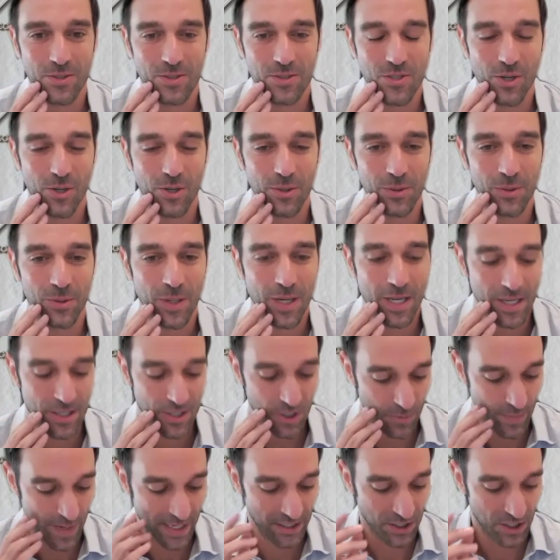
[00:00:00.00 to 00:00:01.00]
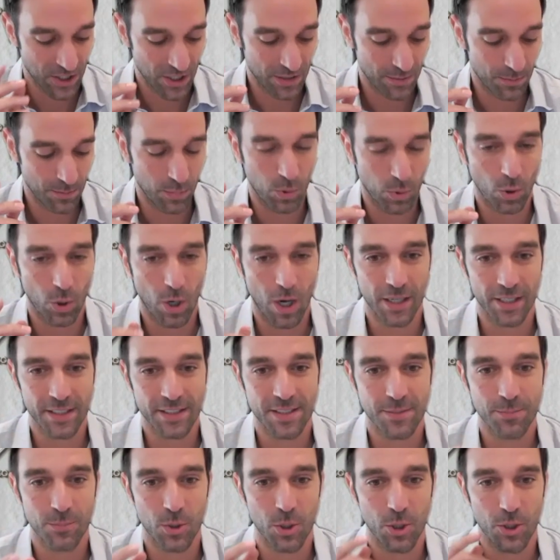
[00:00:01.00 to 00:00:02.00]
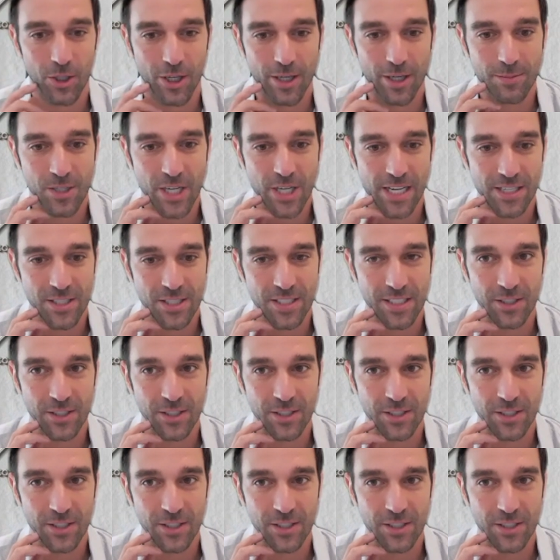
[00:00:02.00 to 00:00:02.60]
So you mentioned product and program changes.